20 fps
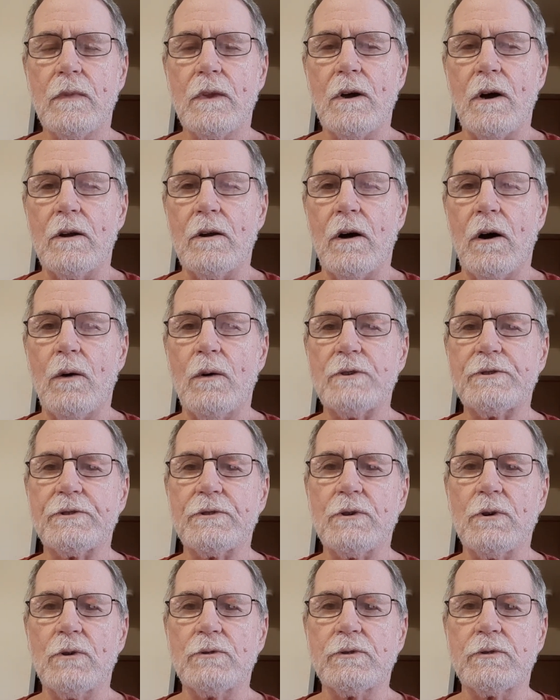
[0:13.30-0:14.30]
And always to
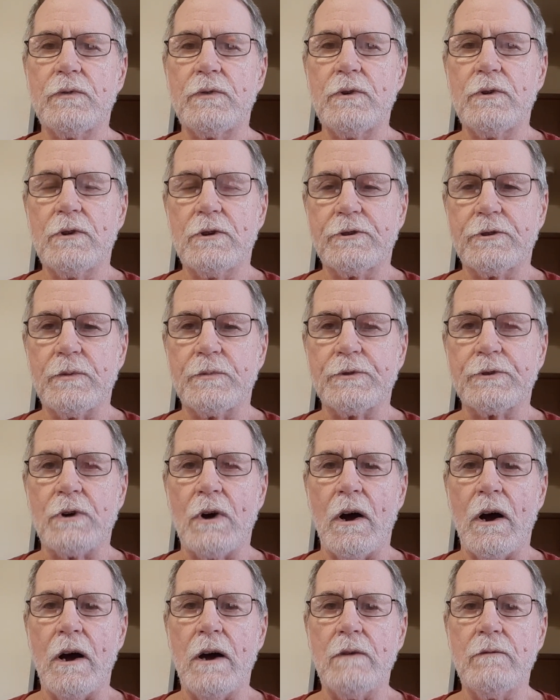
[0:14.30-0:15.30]
those of you that
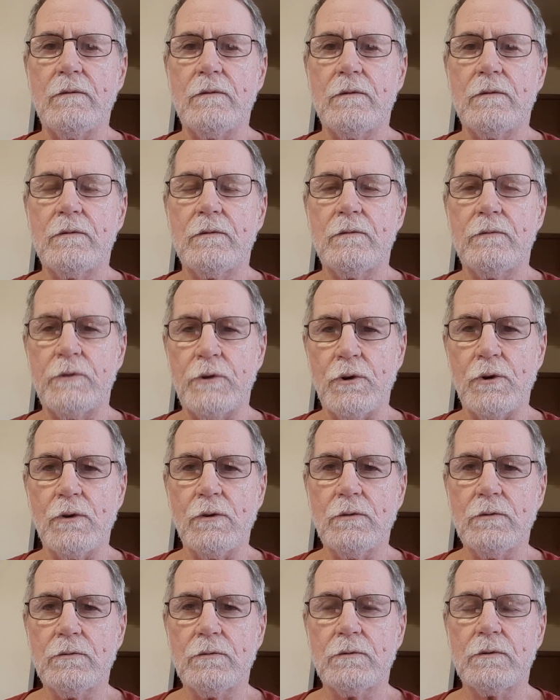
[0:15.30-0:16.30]
subscribe,
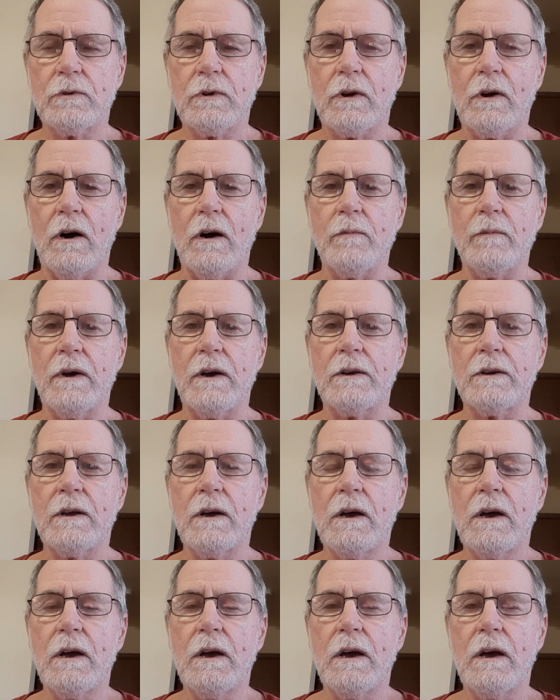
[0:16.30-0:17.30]
view, comment,
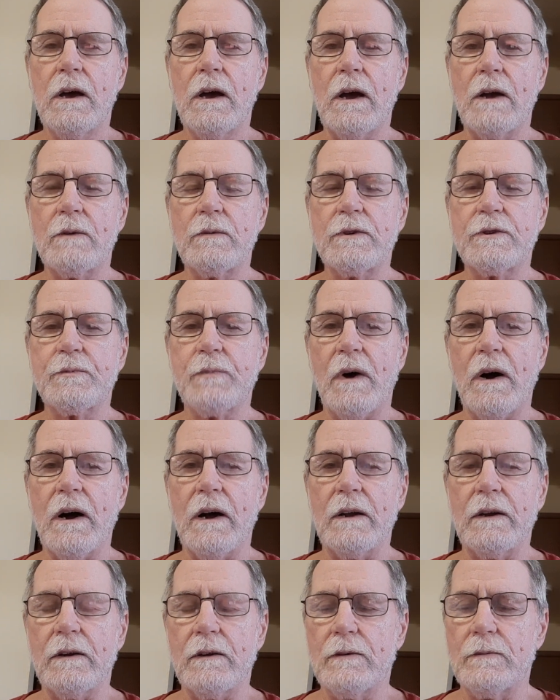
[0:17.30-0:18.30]
and
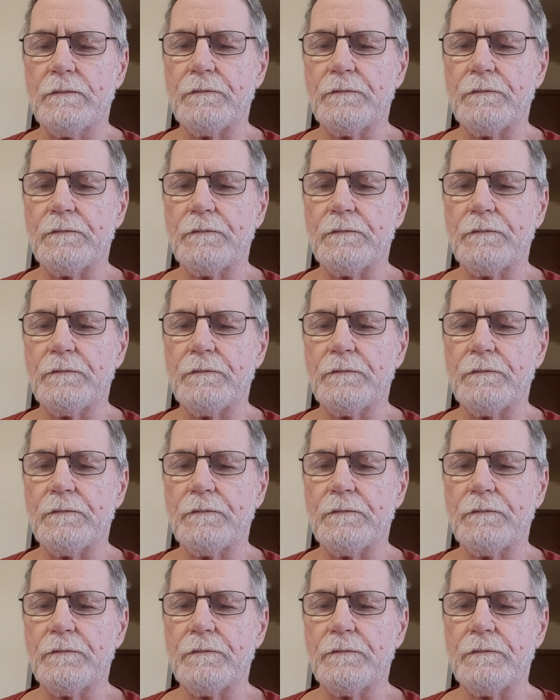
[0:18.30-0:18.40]
respond.